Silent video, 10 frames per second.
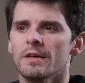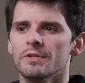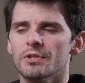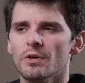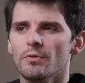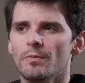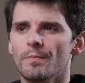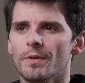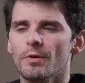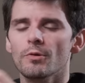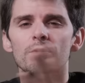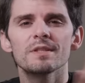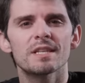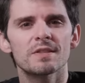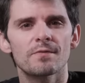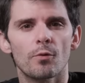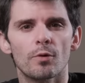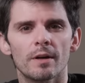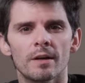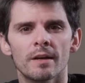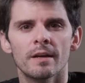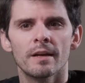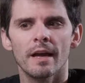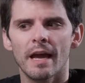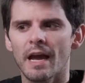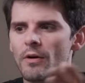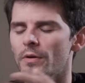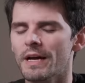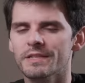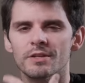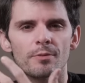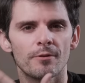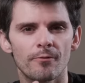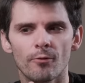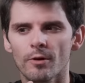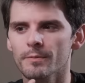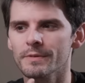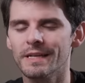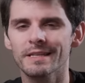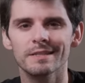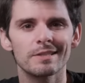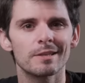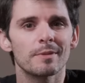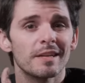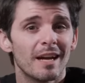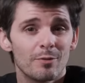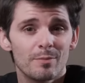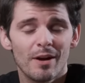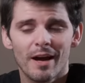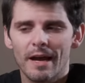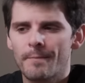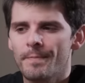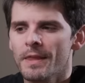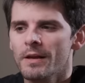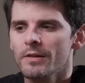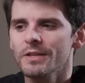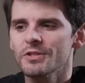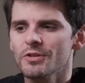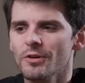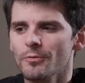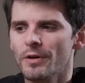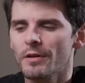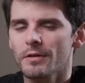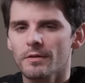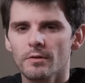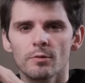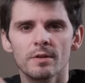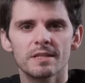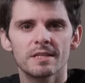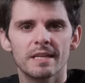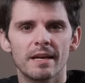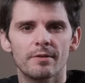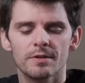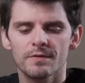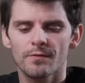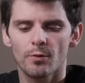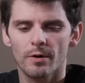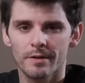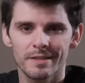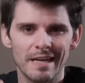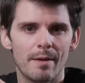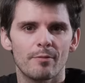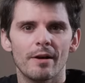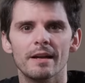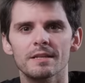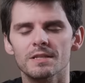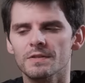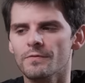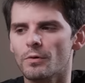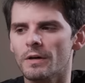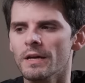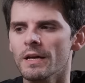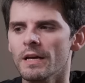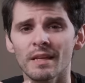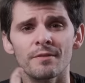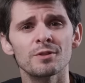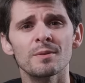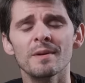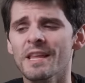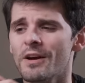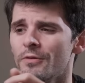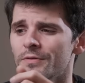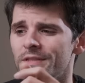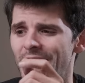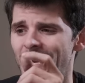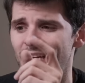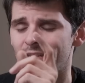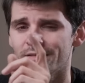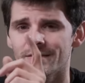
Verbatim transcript: So who is this for? How has it performed? And is this something I would buy? Let's start with who this scanner is for, or this apparatus is for. If you're somebody that owns a